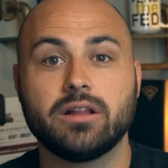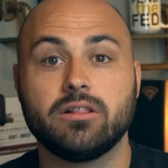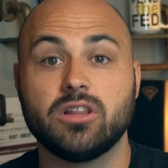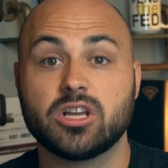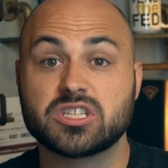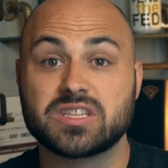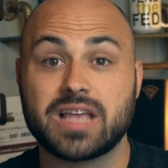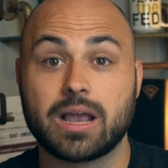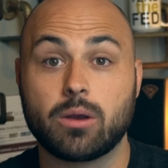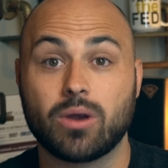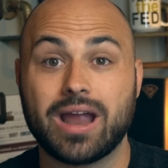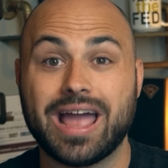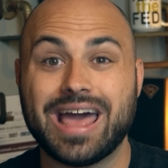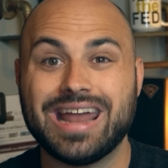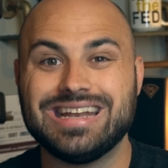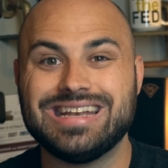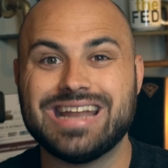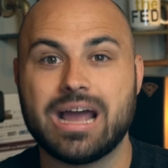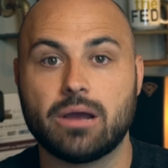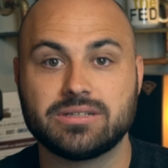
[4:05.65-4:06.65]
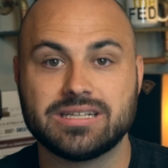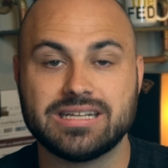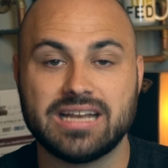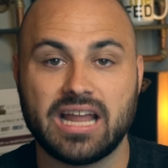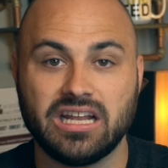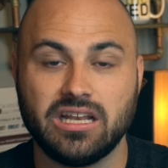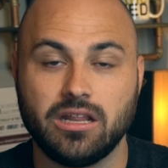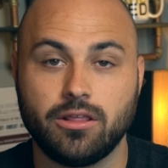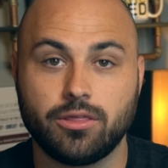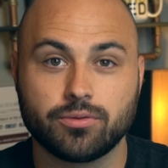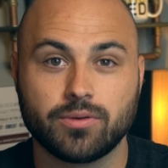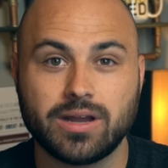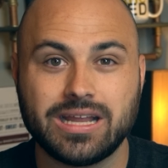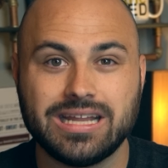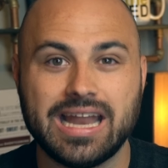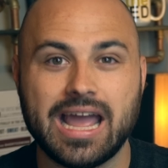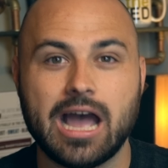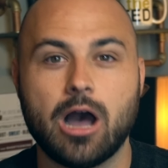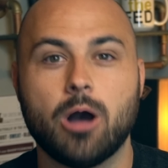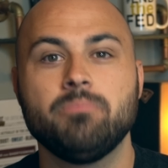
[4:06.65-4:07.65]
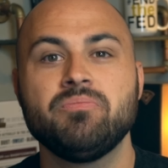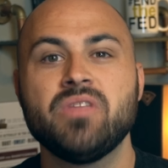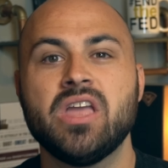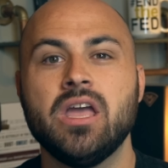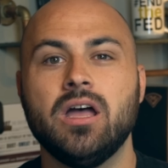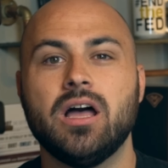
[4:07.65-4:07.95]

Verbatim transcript: It looks like we're headed down to ninety-three now.